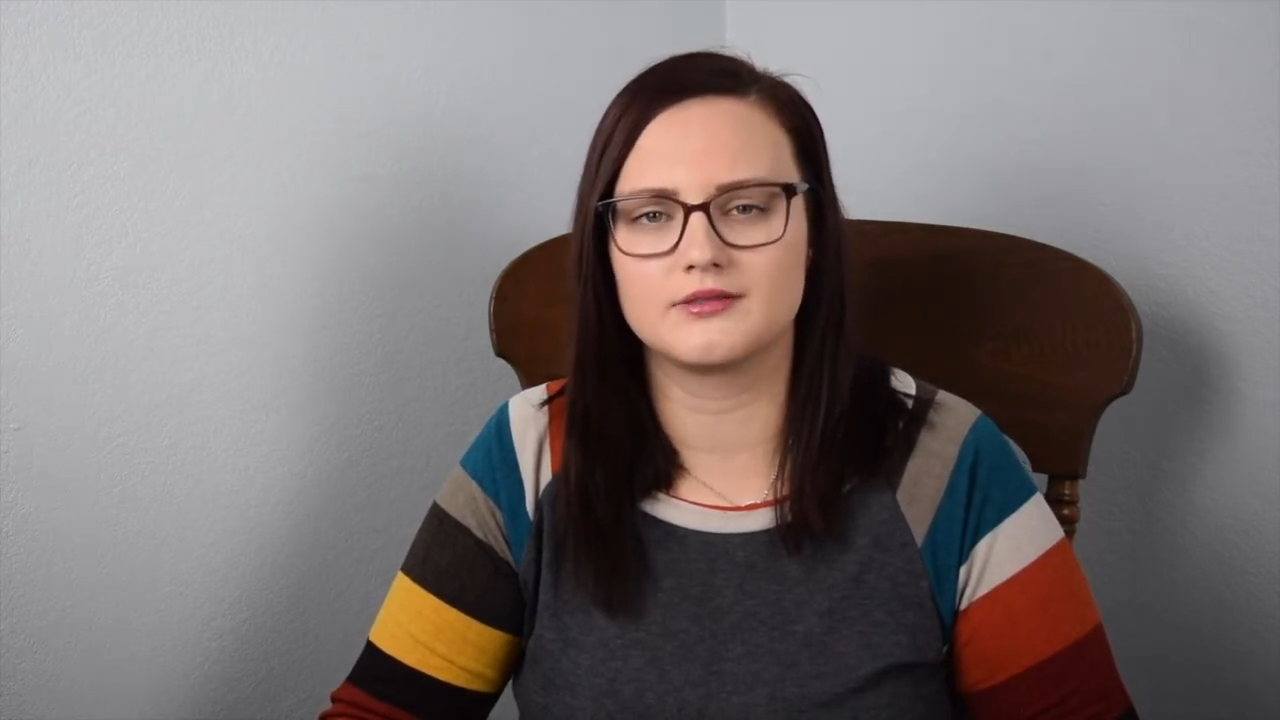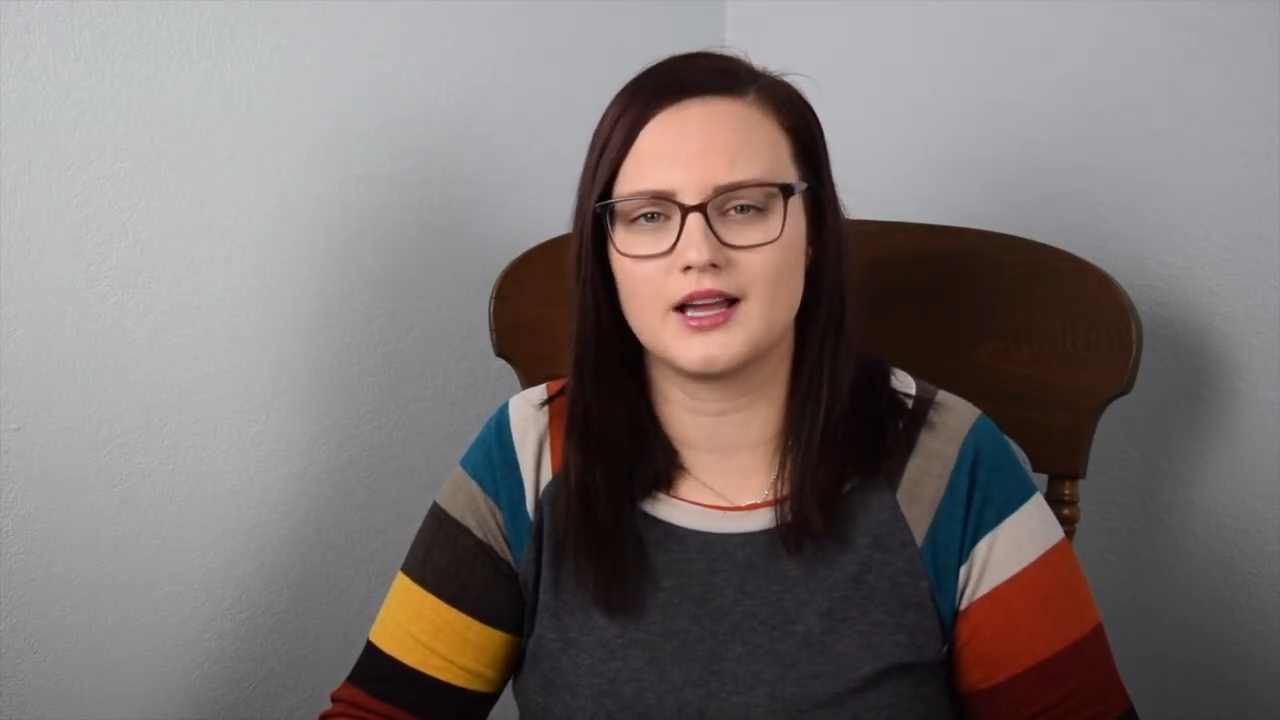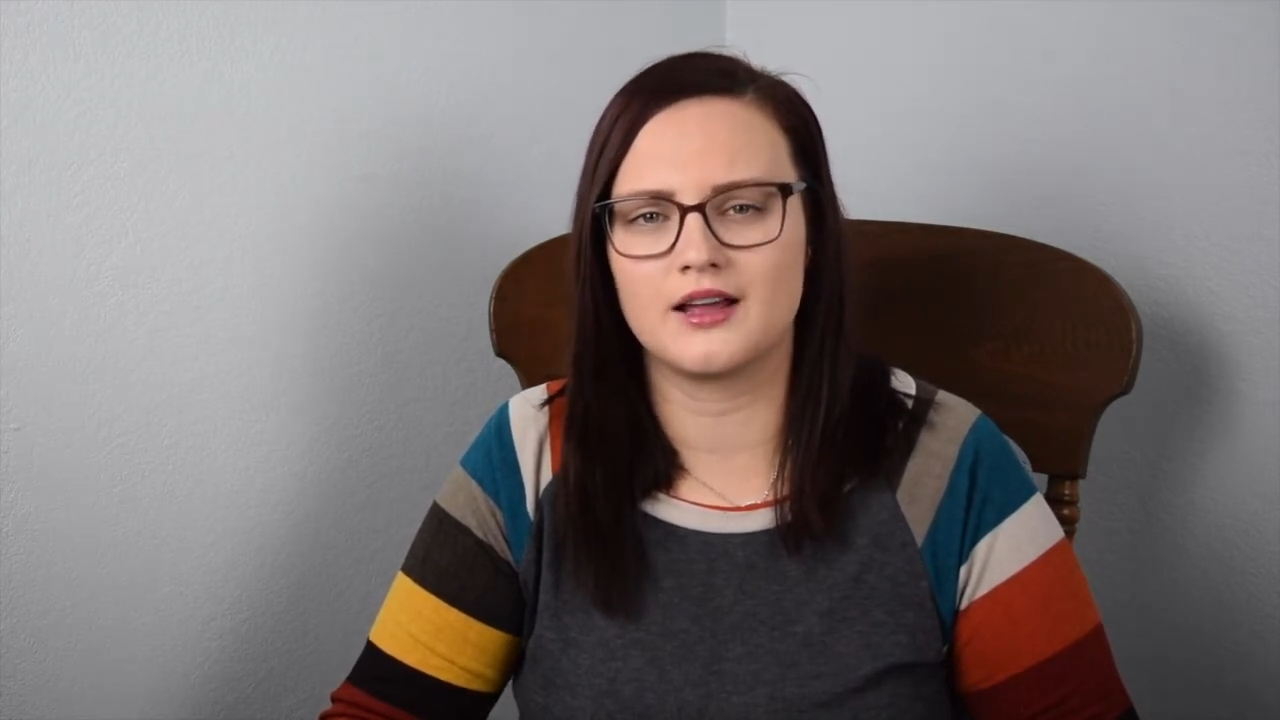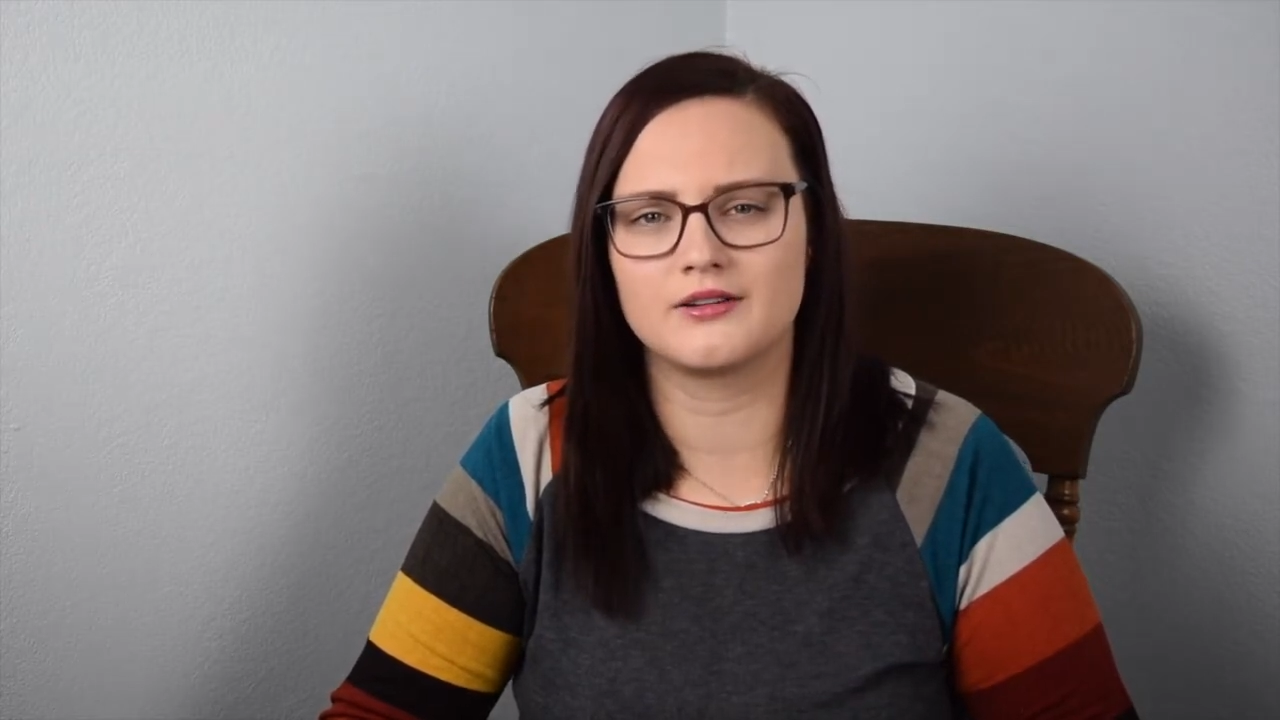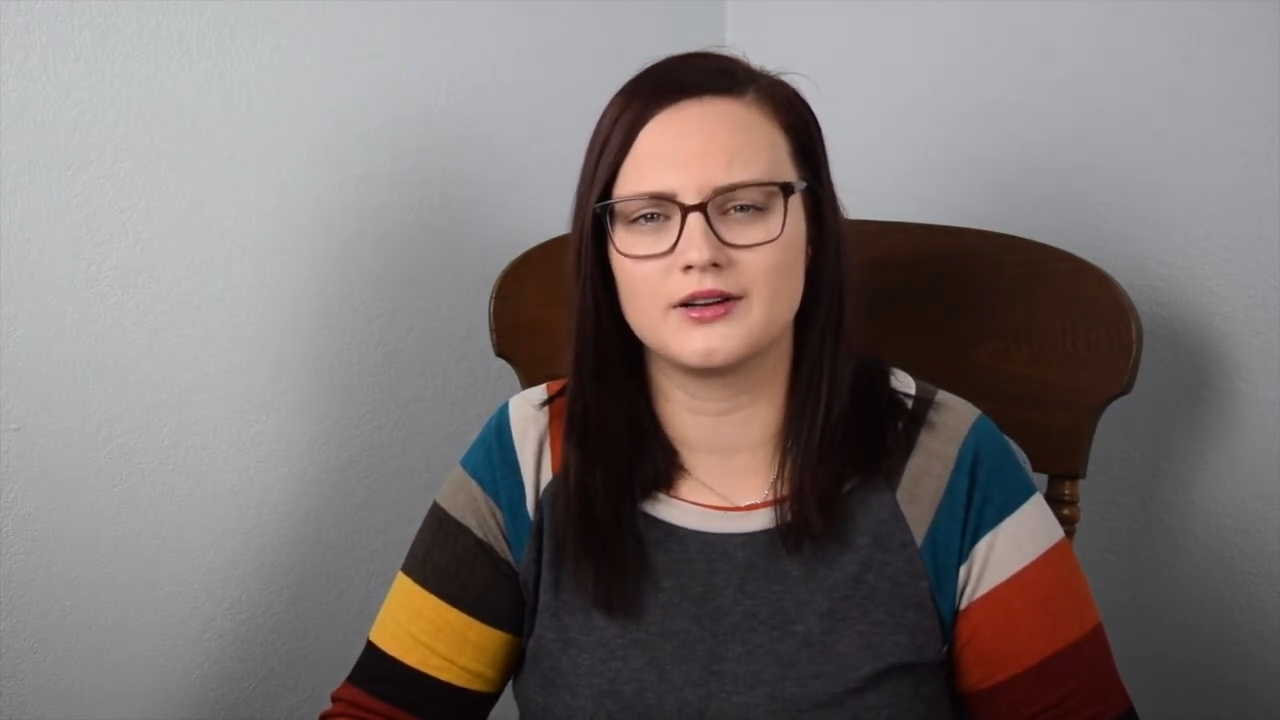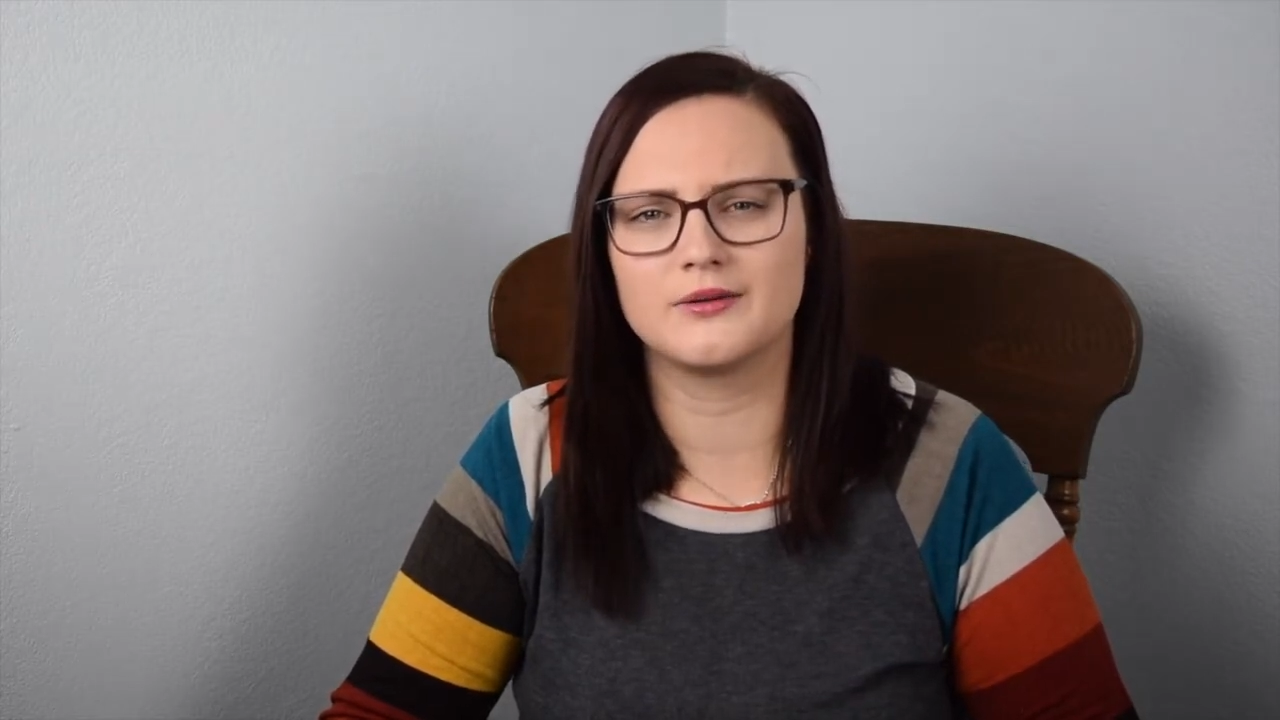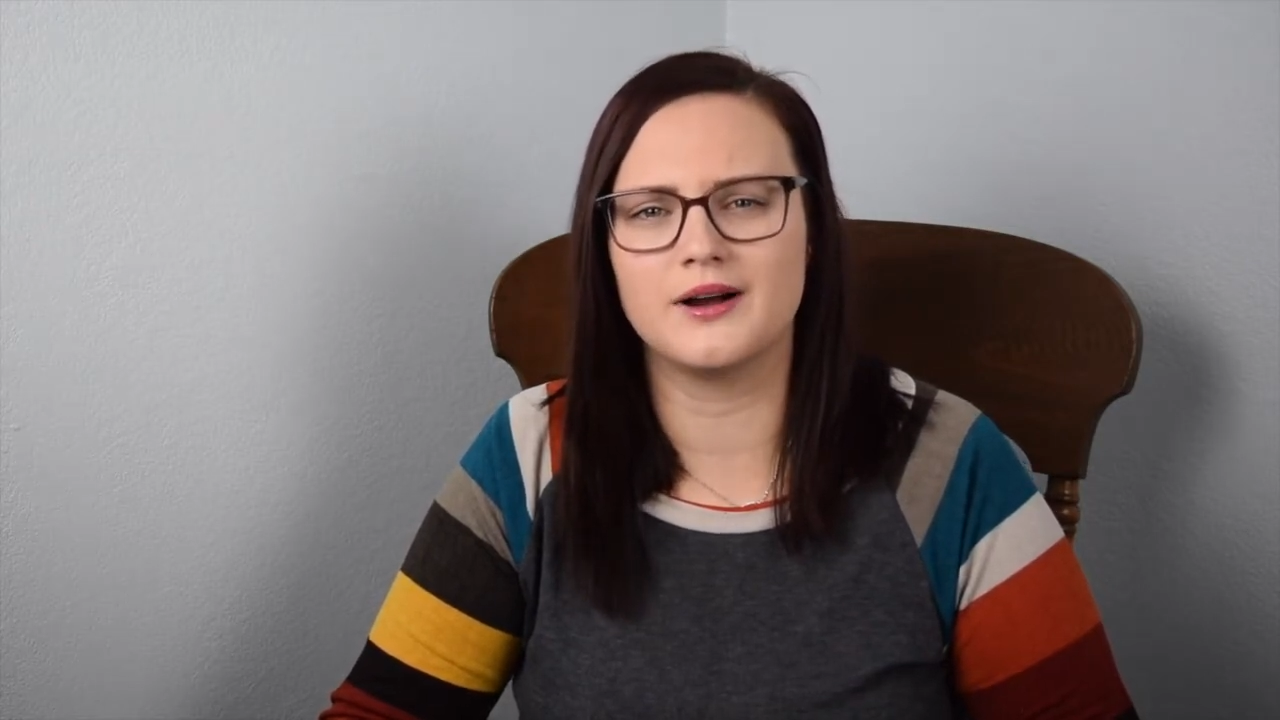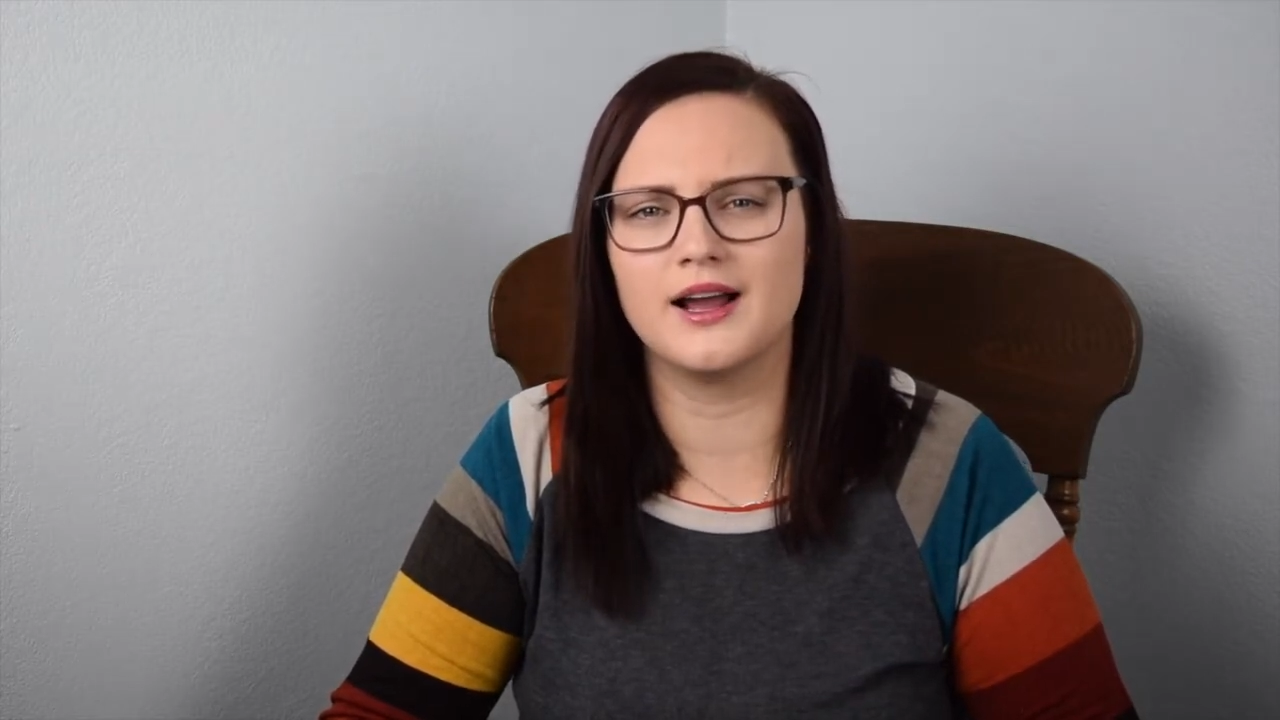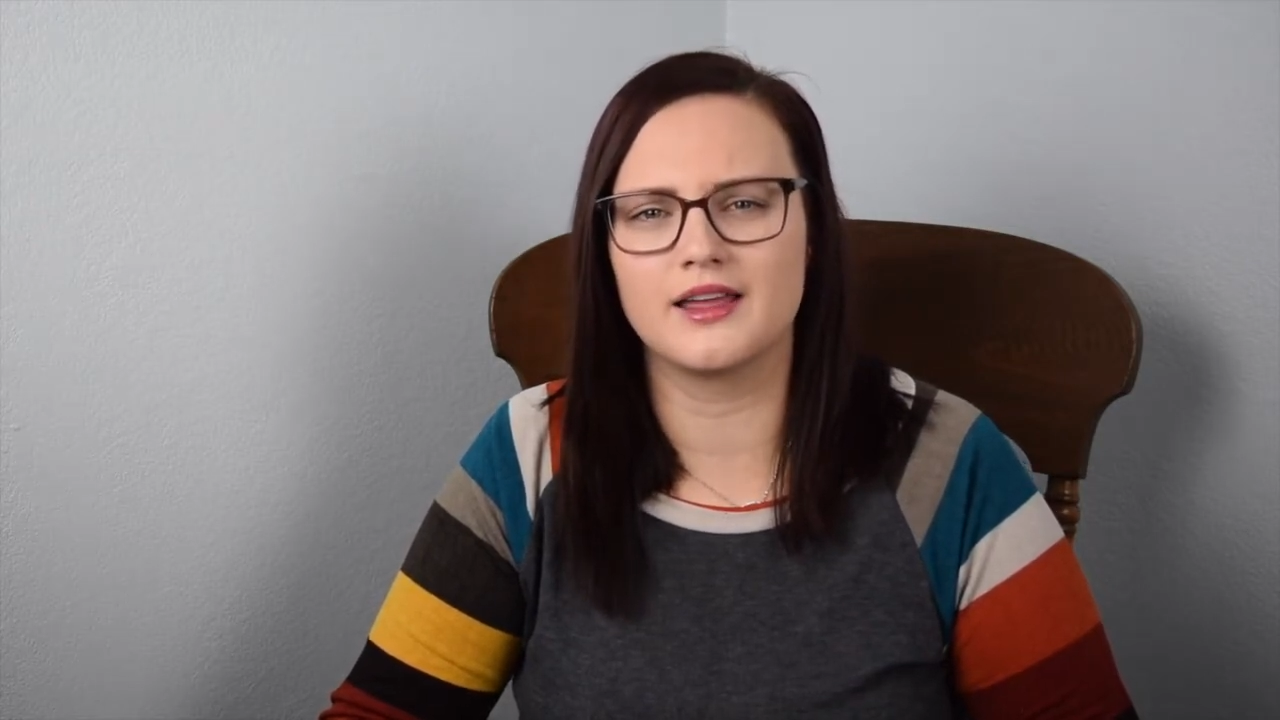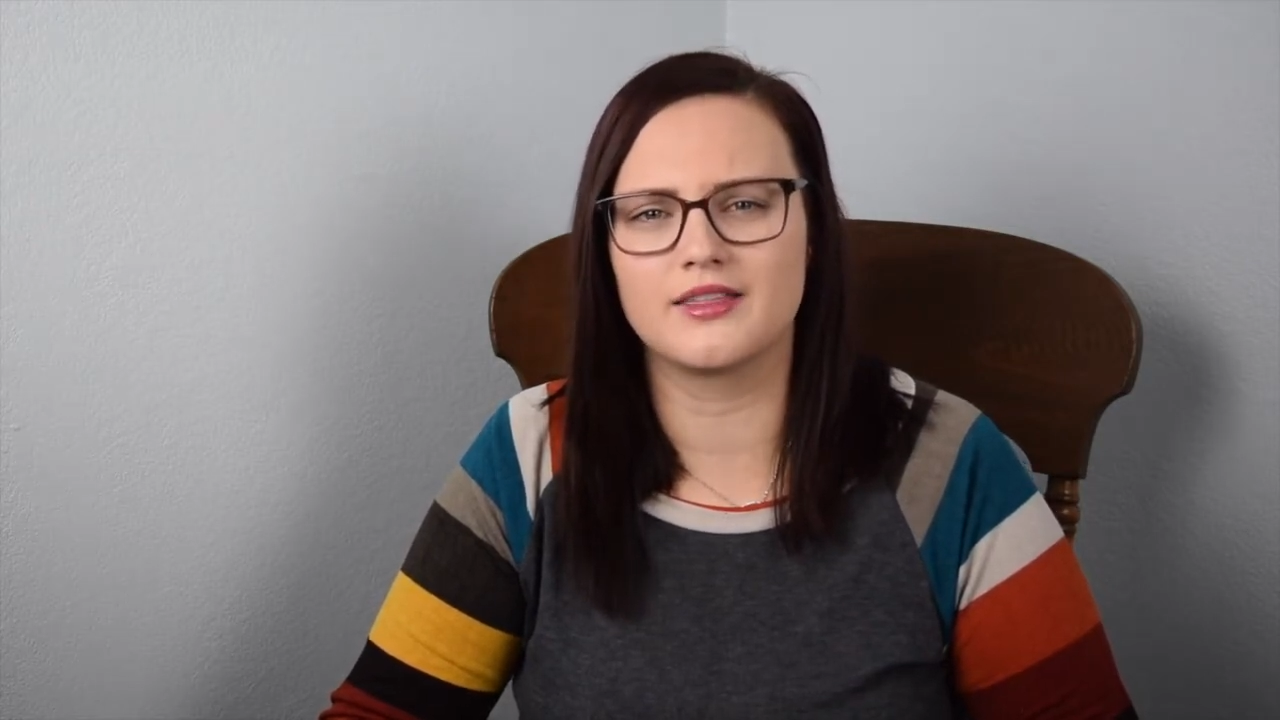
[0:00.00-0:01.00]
I don't know why